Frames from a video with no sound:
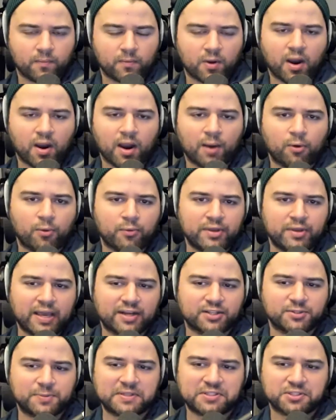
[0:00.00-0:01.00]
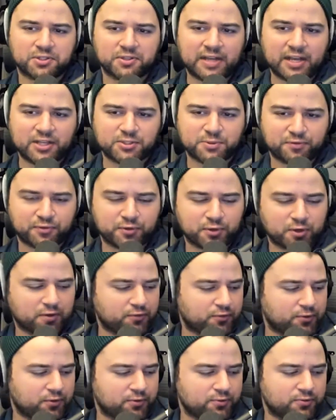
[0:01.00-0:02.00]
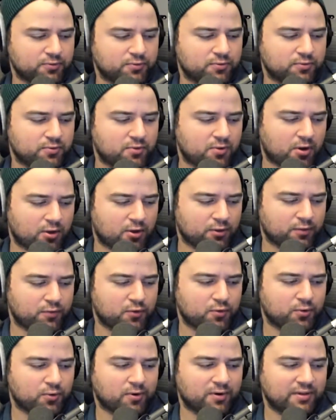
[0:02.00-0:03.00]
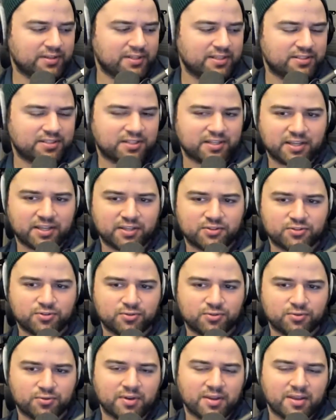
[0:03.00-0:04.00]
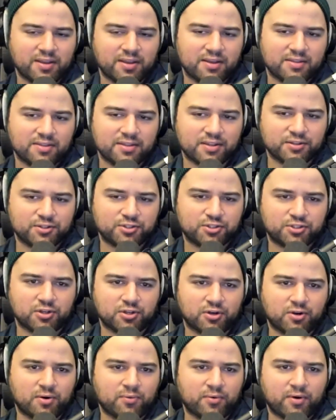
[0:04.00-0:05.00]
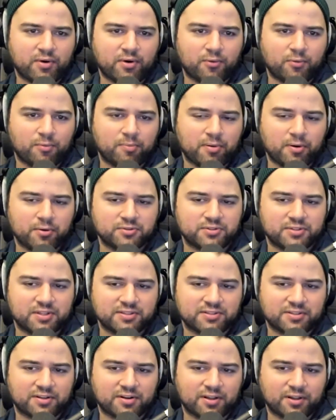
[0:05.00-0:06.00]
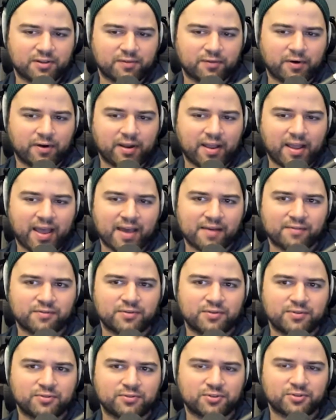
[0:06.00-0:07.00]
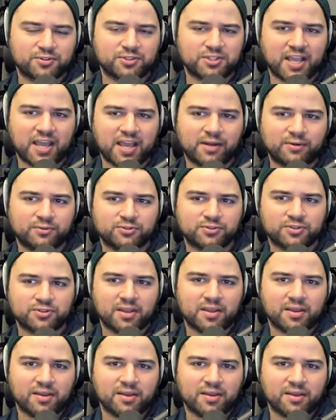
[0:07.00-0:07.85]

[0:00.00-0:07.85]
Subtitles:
All right, well, we got a special announcement for you all, for all of you who are listening to this show. We'll post this on all of our avenues, our channels.